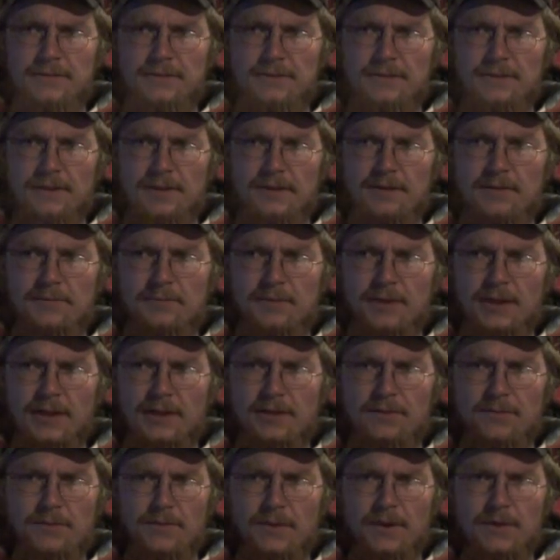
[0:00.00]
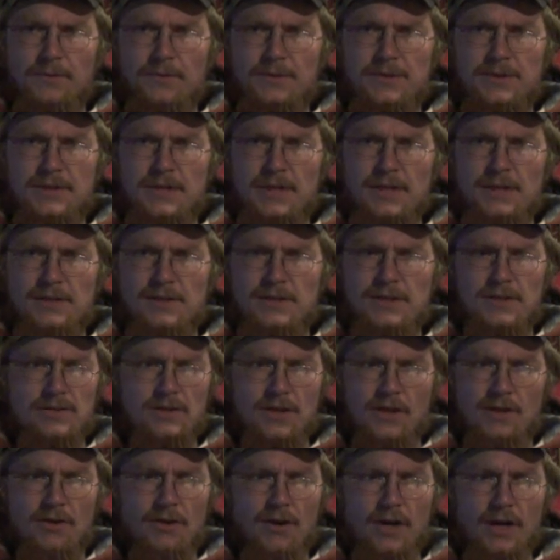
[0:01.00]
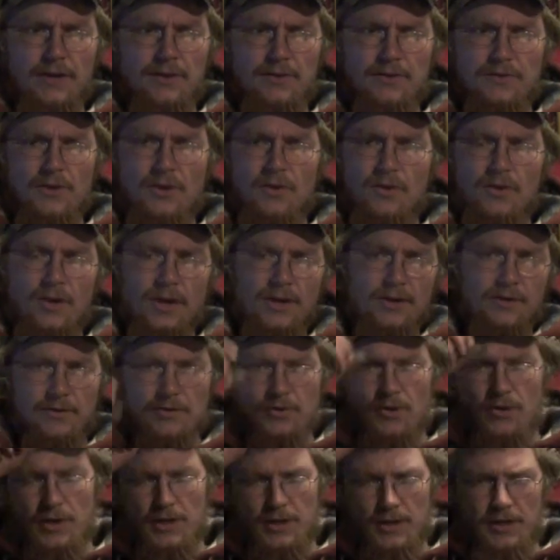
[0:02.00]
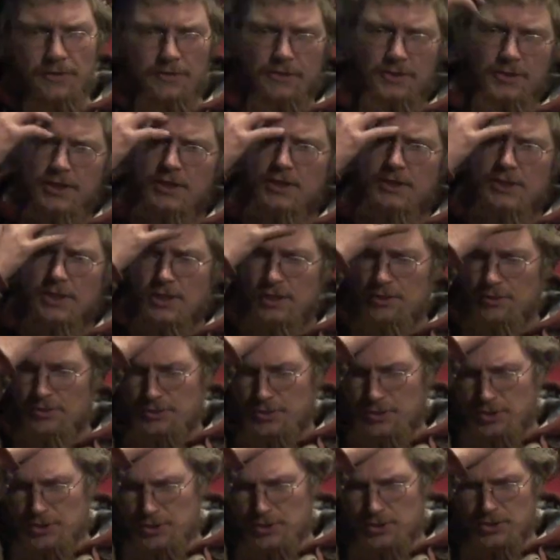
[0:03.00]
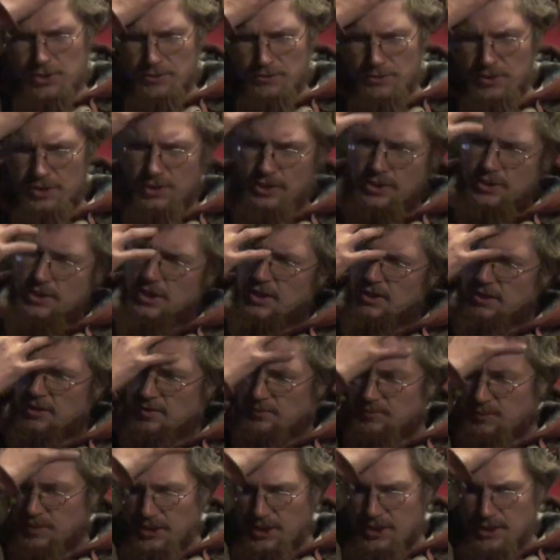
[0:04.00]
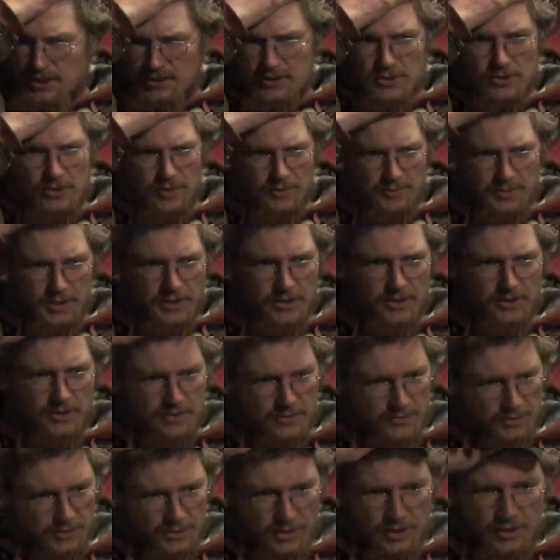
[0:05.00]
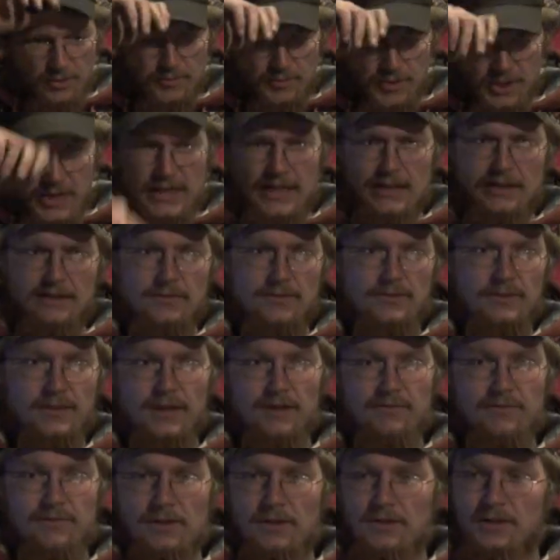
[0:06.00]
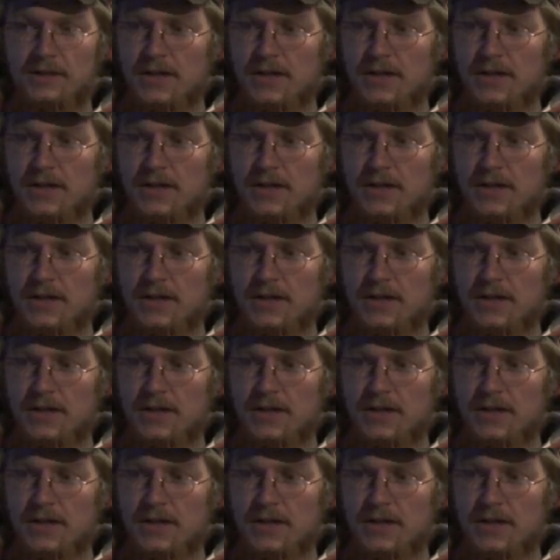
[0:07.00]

And I'm like, when was this? He's like, oh, I don't know. I don't know any of the details. He says, we just got a complaint, and so I'm here with the complaint or whatever.